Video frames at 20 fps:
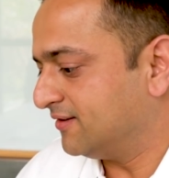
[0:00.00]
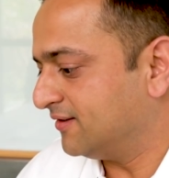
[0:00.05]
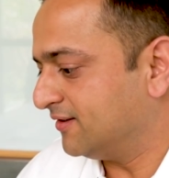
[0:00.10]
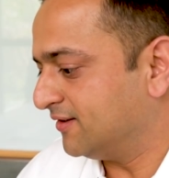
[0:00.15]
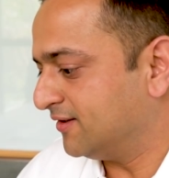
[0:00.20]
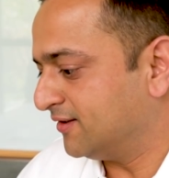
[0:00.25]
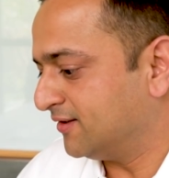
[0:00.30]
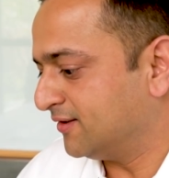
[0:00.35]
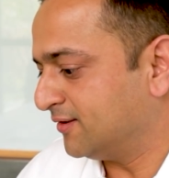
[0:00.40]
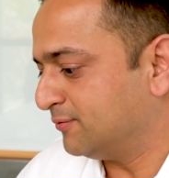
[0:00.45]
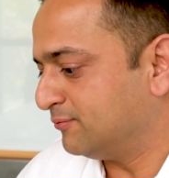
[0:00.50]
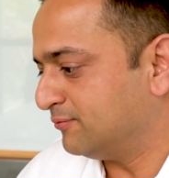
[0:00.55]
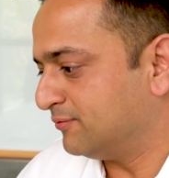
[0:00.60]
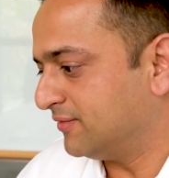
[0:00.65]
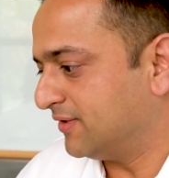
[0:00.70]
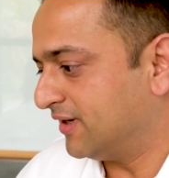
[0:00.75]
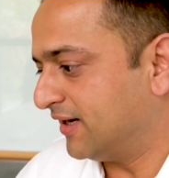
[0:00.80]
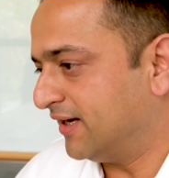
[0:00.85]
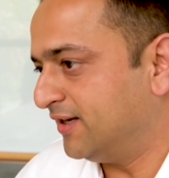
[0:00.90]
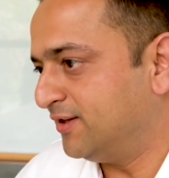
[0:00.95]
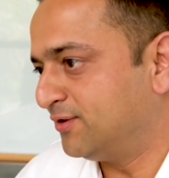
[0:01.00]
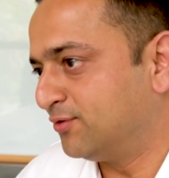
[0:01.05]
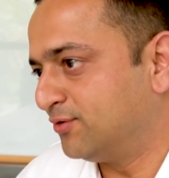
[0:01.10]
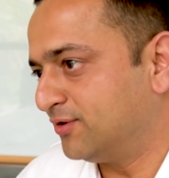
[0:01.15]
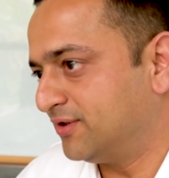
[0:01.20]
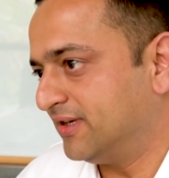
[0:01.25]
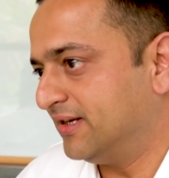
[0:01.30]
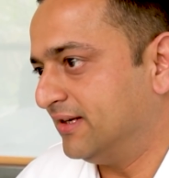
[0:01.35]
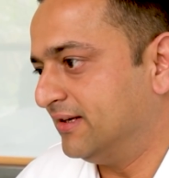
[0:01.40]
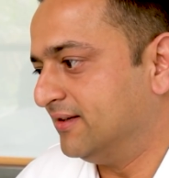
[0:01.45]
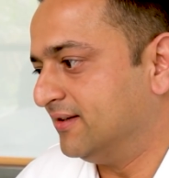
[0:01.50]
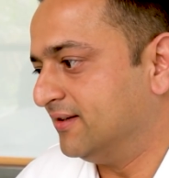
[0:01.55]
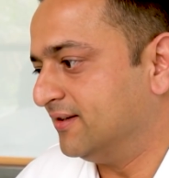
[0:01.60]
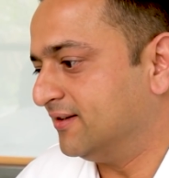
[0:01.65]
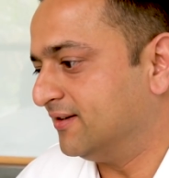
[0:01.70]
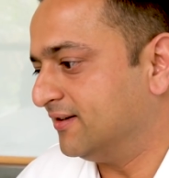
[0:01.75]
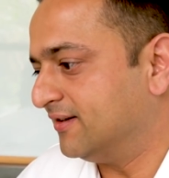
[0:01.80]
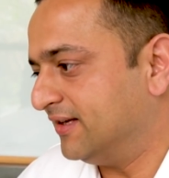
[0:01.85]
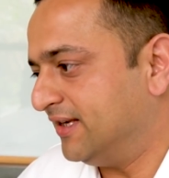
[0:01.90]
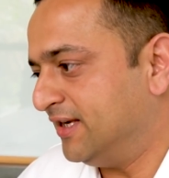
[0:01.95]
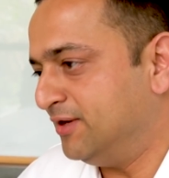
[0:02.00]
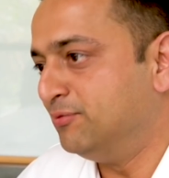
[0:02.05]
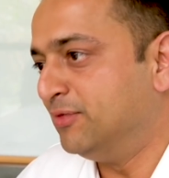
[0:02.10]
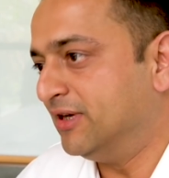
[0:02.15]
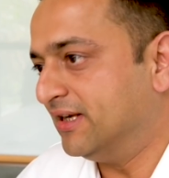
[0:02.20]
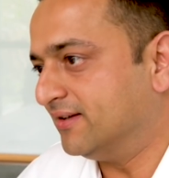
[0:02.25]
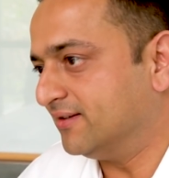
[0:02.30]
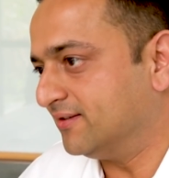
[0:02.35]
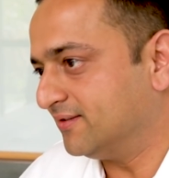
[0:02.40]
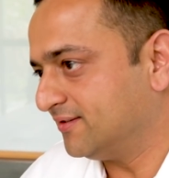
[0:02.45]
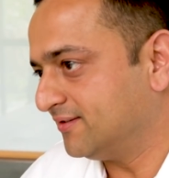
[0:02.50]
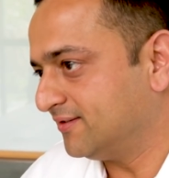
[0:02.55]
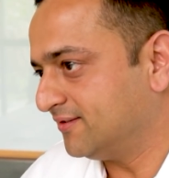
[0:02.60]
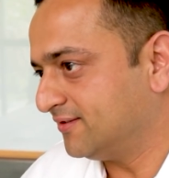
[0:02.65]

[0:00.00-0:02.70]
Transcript: um, I wrote an email.